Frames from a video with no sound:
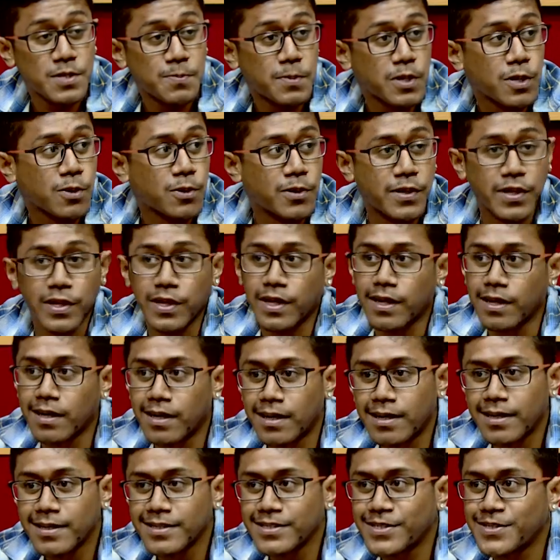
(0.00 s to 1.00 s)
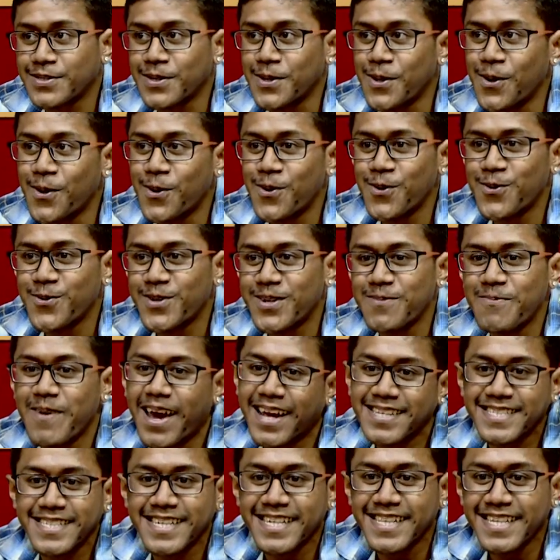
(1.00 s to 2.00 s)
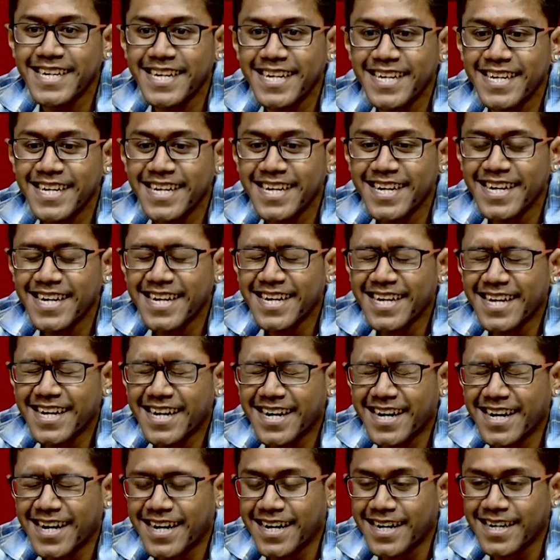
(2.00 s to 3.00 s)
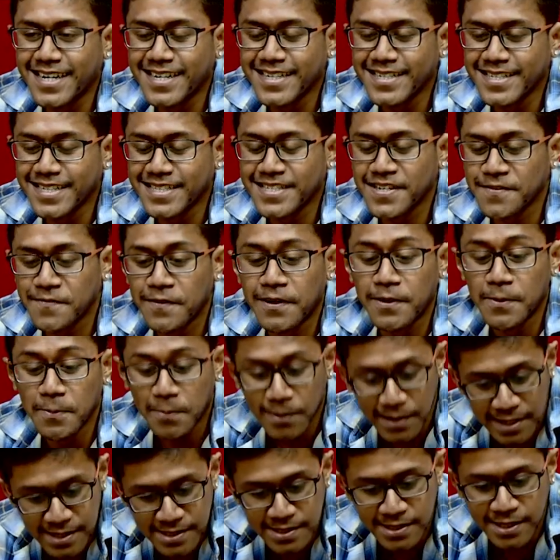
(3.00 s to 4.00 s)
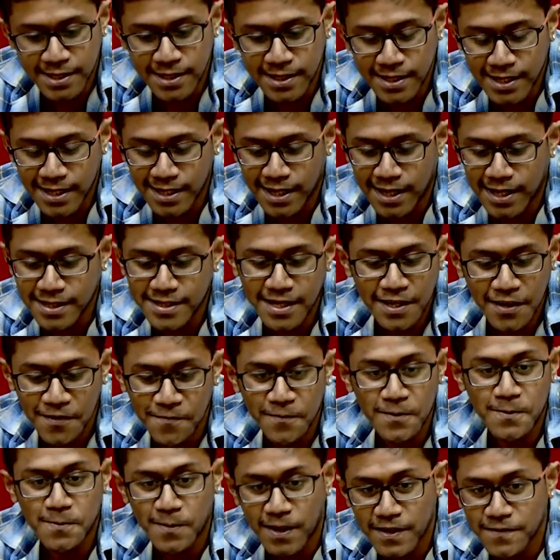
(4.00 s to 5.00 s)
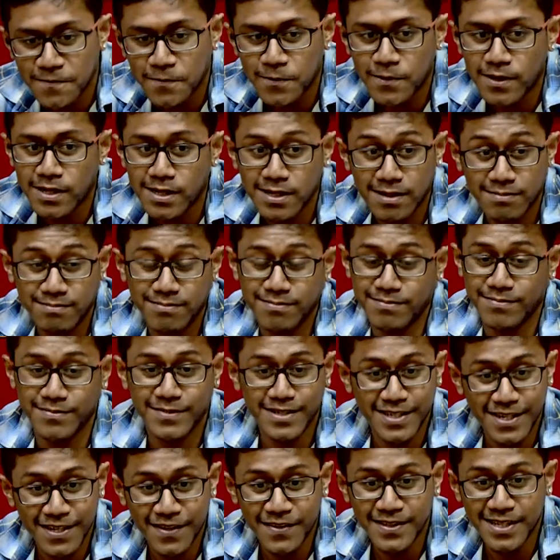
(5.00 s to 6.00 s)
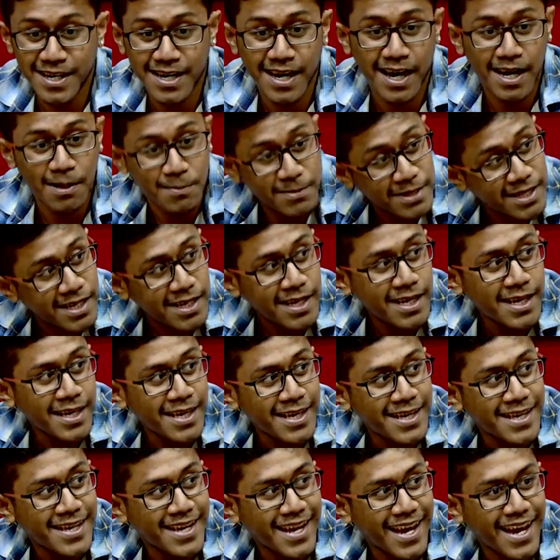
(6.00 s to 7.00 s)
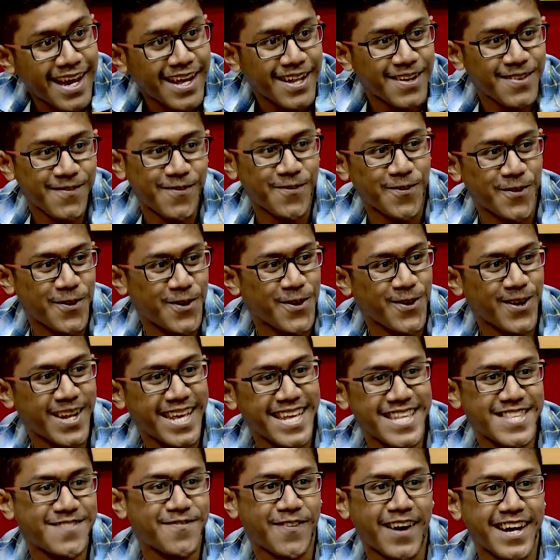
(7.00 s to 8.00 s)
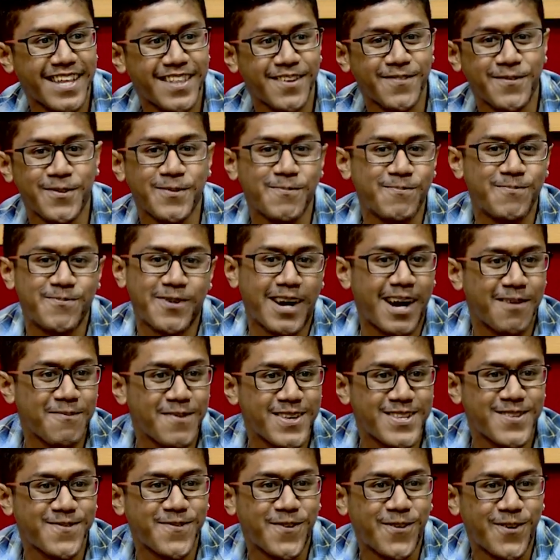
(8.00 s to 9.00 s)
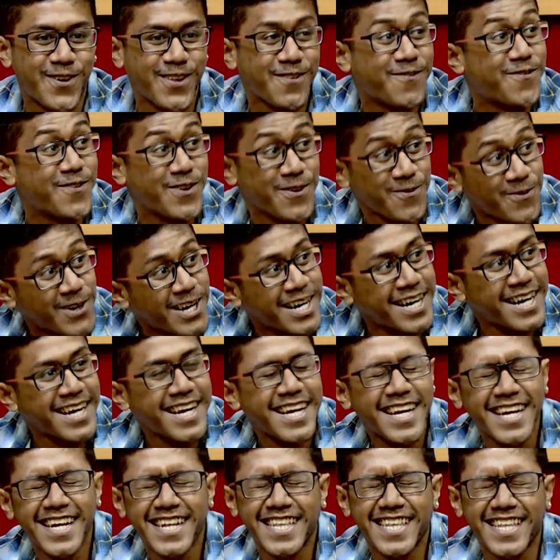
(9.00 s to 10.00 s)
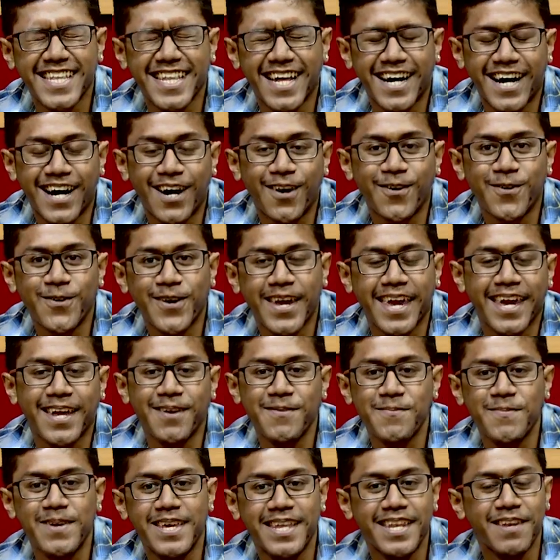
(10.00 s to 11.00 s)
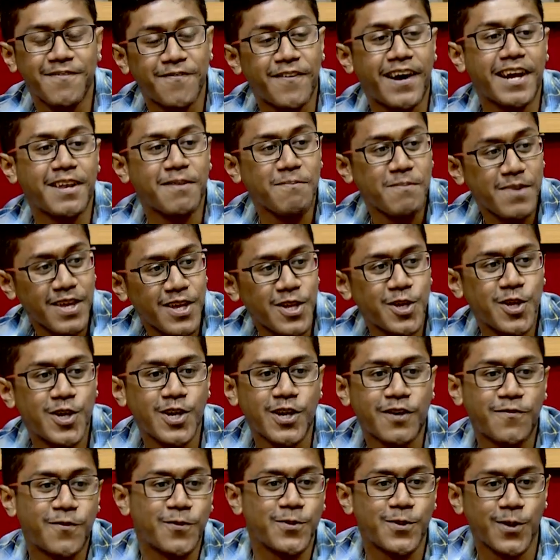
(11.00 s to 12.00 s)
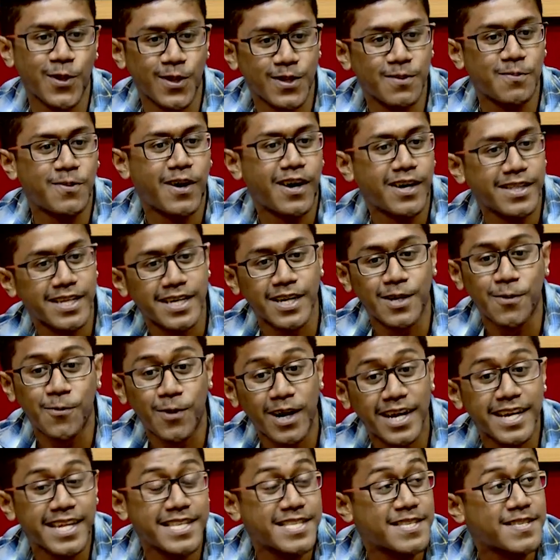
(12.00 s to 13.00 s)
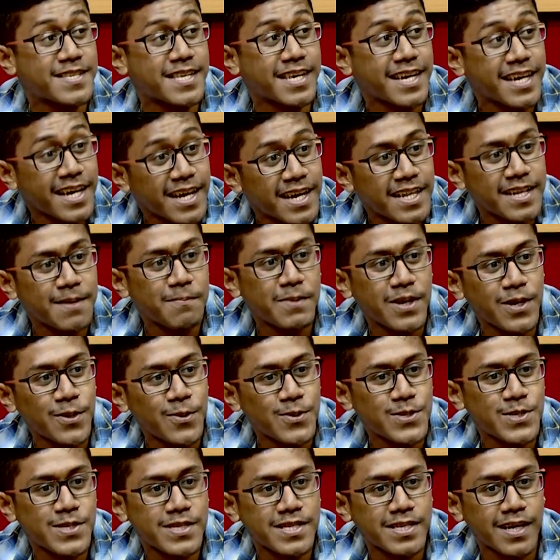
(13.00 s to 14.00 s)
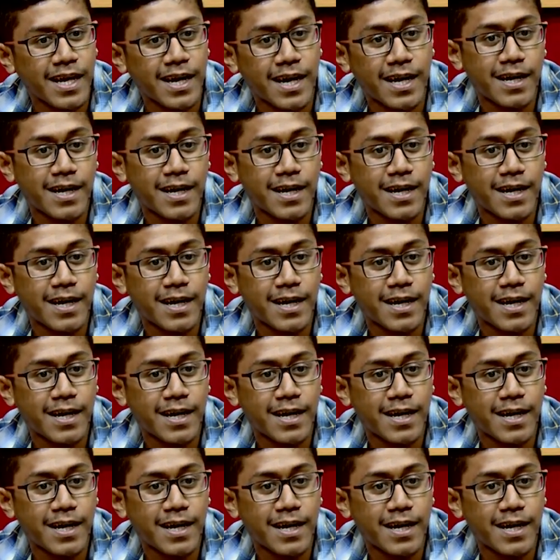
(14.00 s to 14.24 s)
speaker in here. Basically, it's a very pleasure. Thank you very much for the committee and for you inviting from promise for the viewer. How can be inviting me in here from talk about what is the BINUS